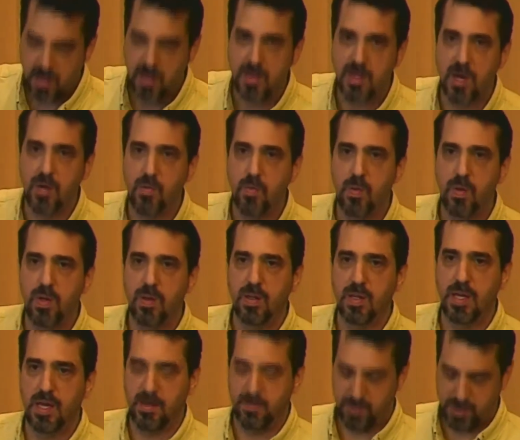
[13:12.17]
that will
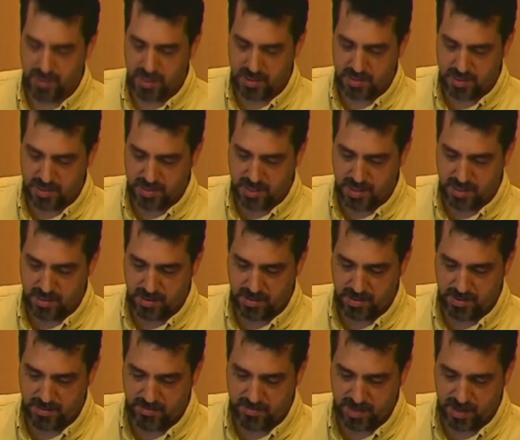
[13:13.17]
have genocidal
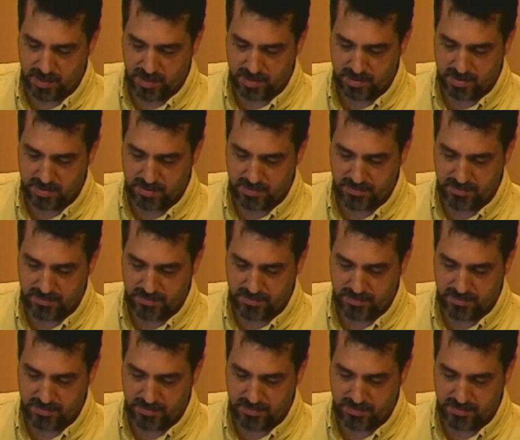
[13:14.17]
effects.